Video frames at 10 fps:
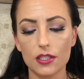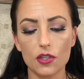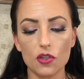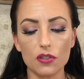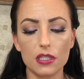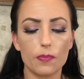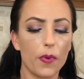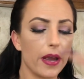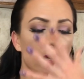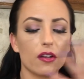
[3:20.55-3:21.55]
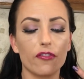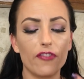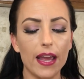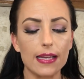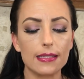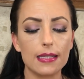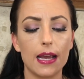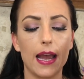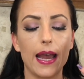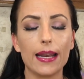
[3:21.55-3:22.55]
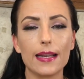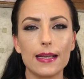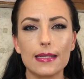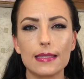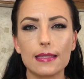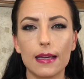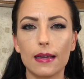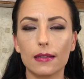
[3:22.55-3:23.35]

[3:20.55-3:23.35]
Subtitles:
So you spray it on your face and it is